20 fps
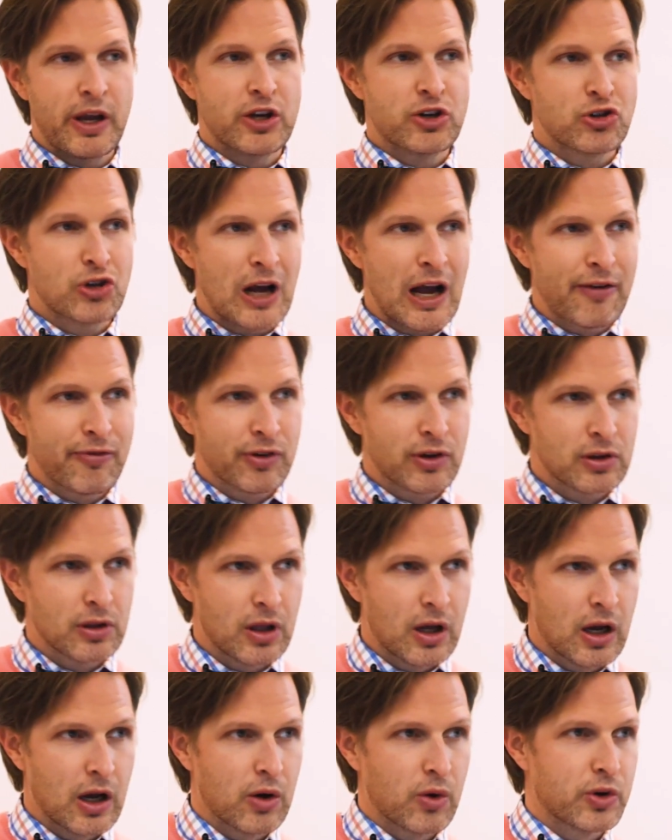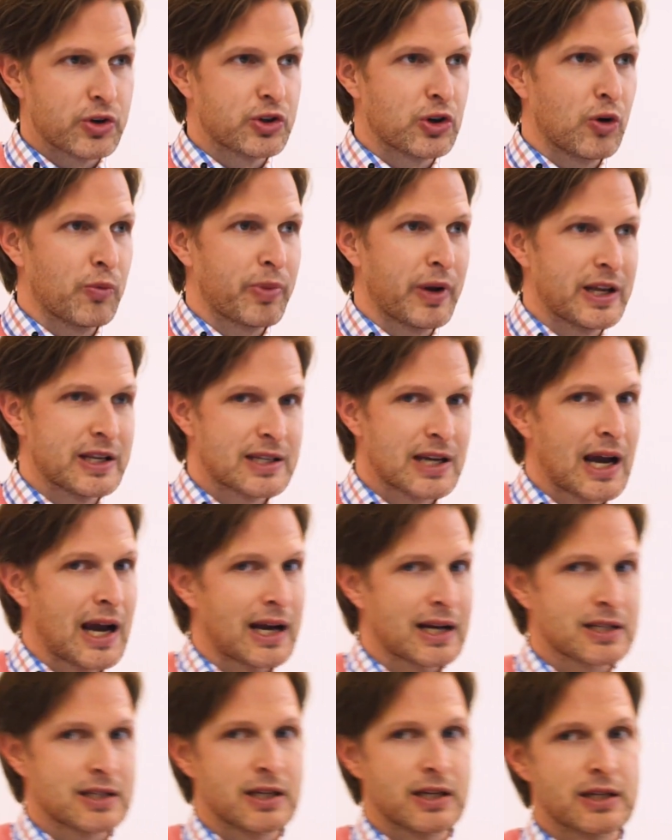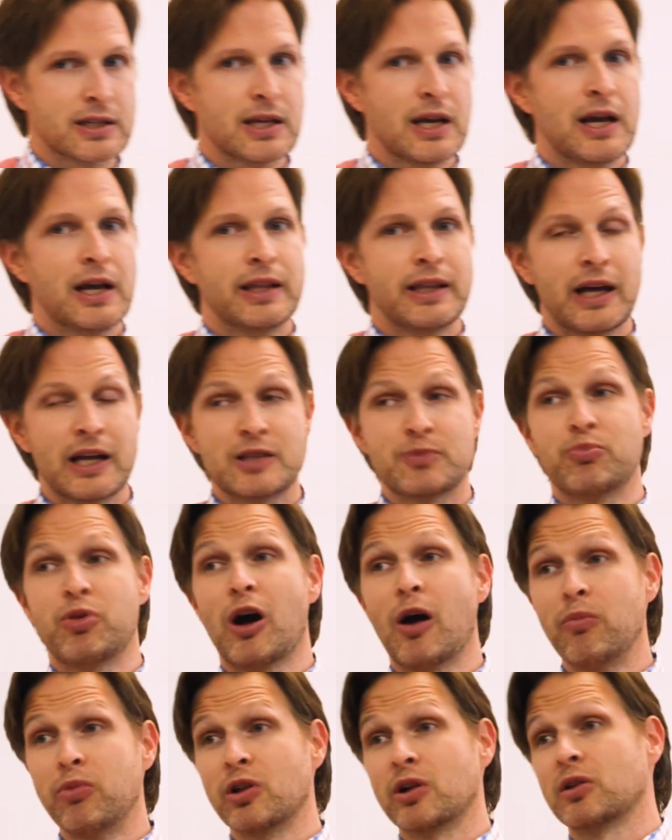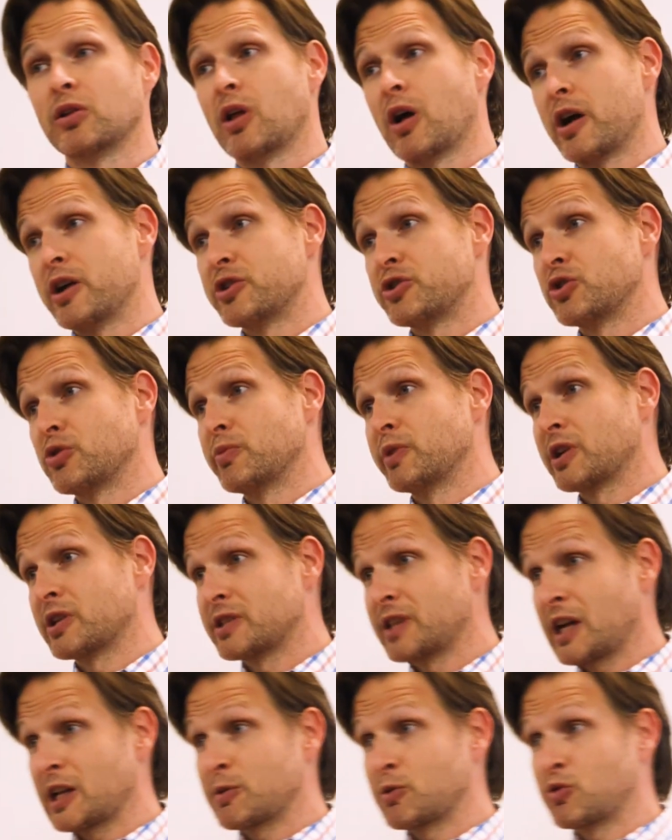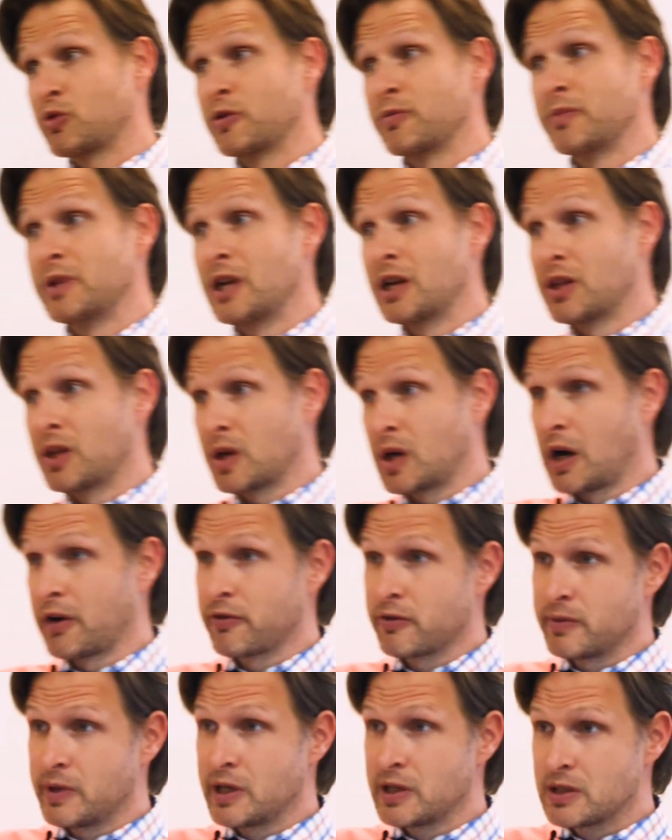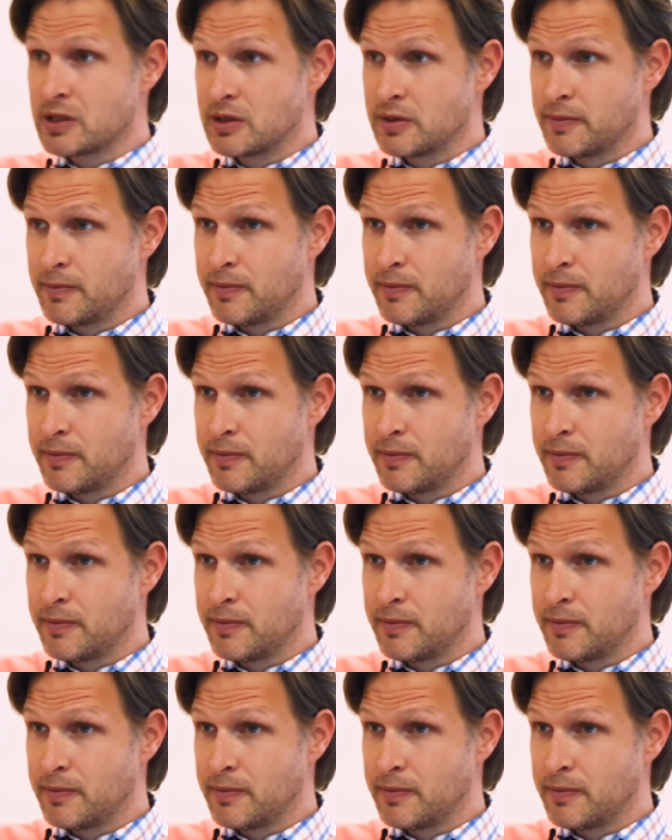a traffic law or don't pay taxes, that's public law issue, because that's between me and the government.